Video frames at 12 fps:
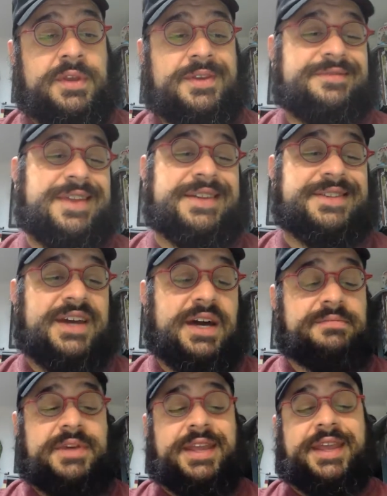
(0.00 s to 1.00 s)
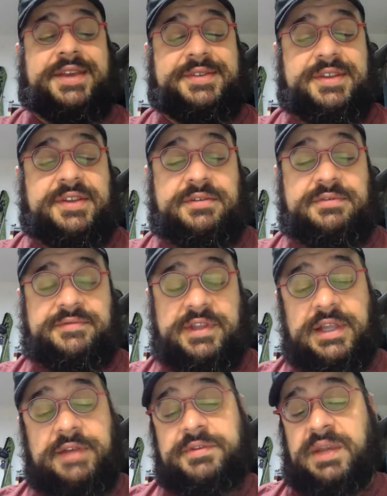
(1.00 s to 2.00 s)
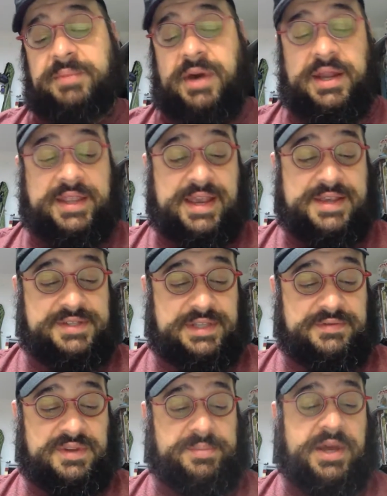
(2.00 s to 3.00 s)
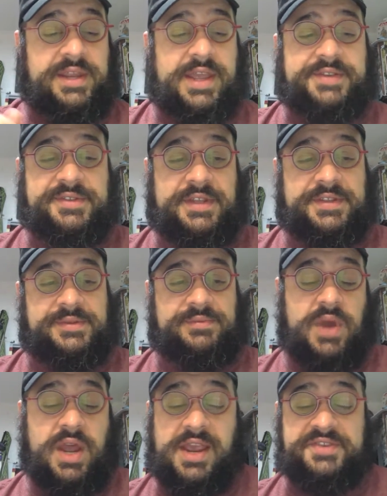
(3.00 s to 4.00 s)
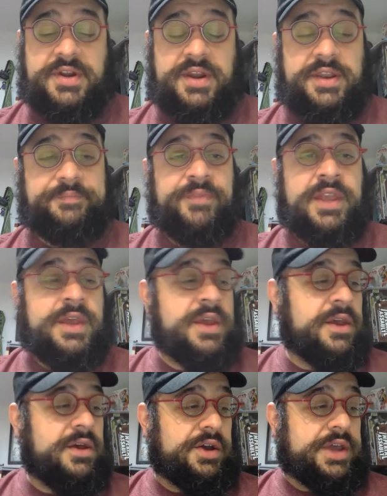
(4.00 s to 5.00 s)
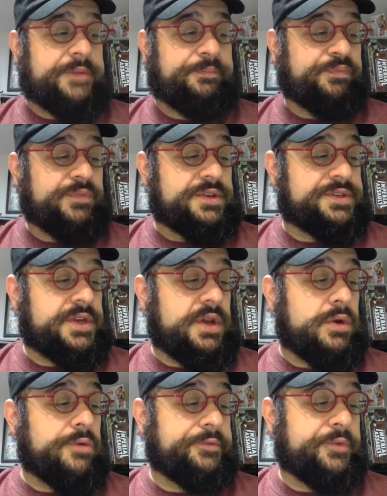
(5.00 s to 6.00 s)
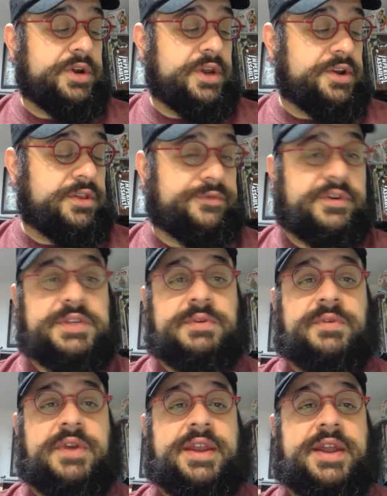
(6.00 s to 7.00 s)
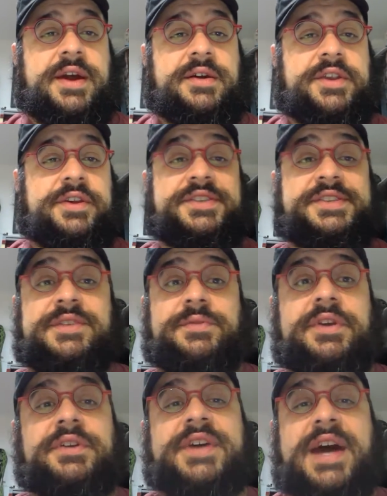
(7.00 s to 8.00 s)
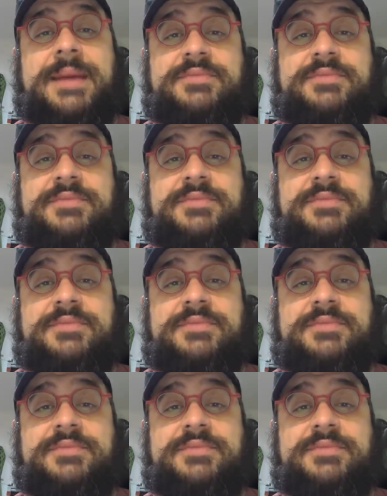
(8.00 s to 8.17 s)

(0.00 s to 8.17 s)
Not dumb, I guess. If you love doing podcasts, you love doing podcasts. That's why I started it. Okay, so we're going to do the first one right now, and you're going to see in real time